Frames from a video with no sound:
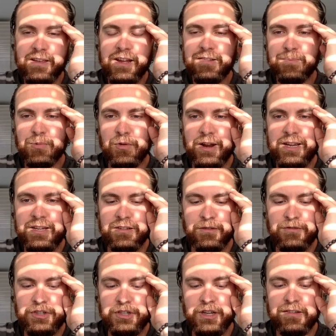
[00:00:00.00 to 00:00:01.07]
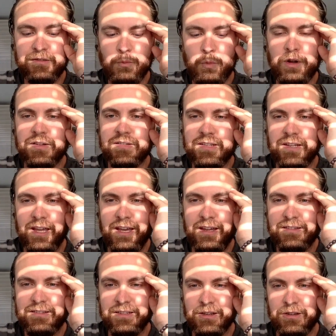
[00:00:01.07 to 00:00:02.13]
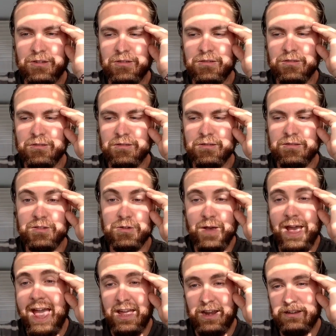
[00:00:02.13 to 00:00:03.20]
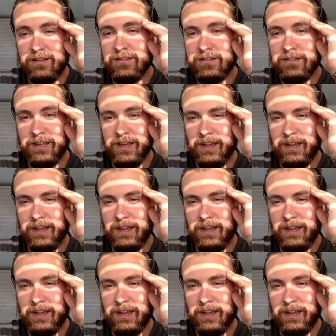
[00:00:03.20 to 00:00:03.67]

desperation of just wanting it to end,